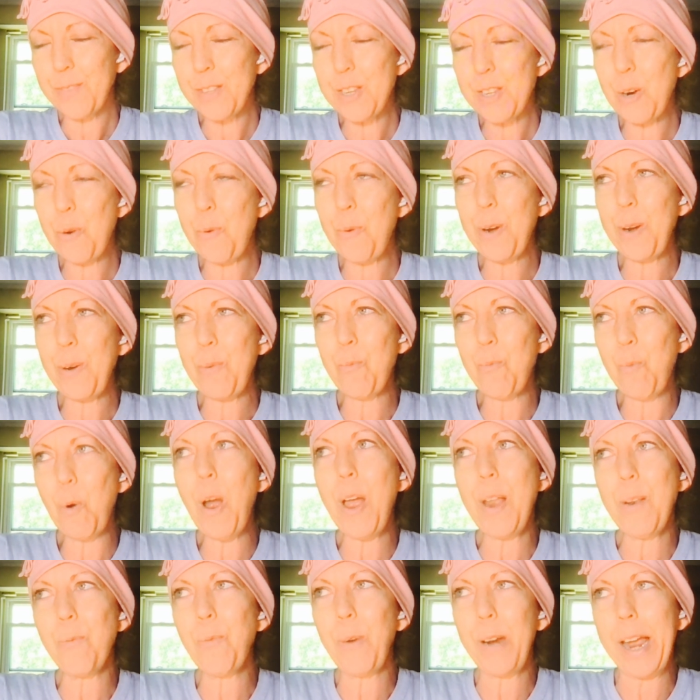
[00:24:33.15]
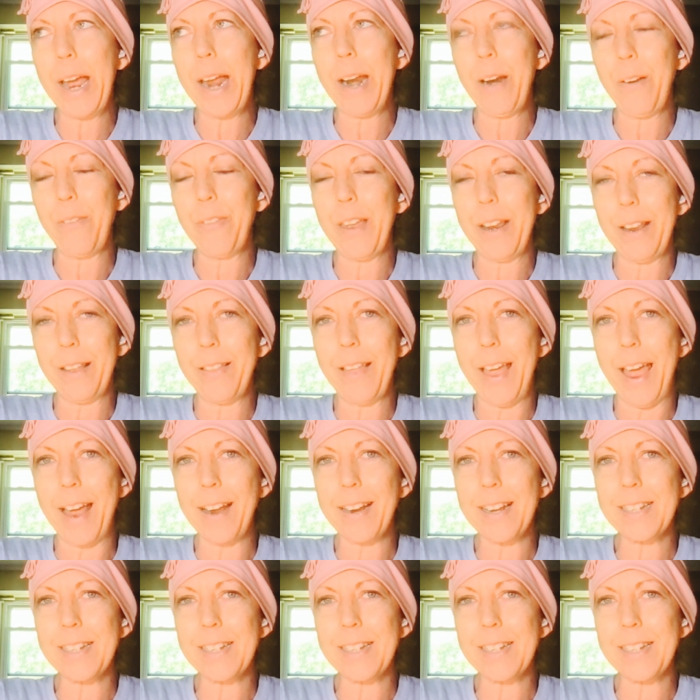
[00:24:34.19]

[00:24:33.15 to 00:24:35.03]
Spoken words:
So we got to think of that